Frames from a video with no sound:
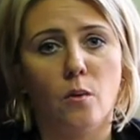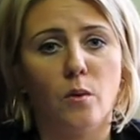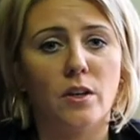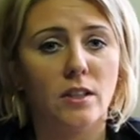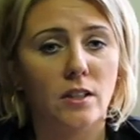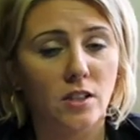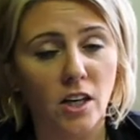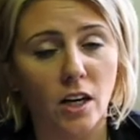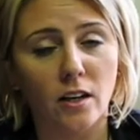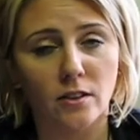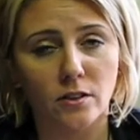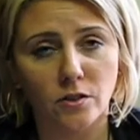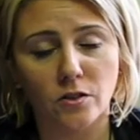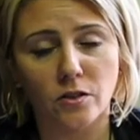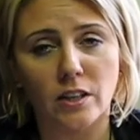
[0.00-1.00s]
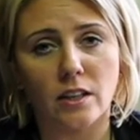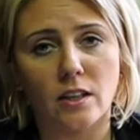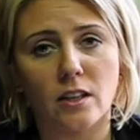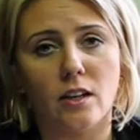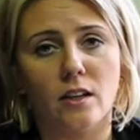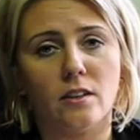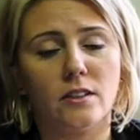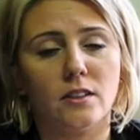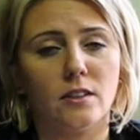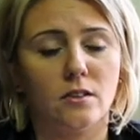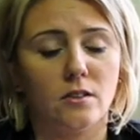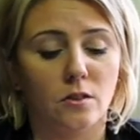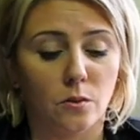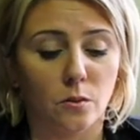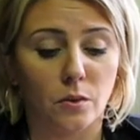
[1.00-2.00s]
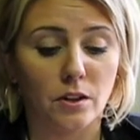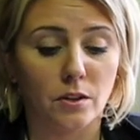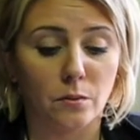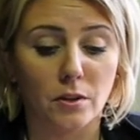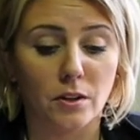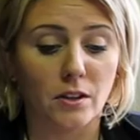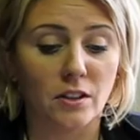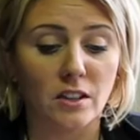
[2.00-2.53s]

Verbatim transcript: with each other during class and with, with the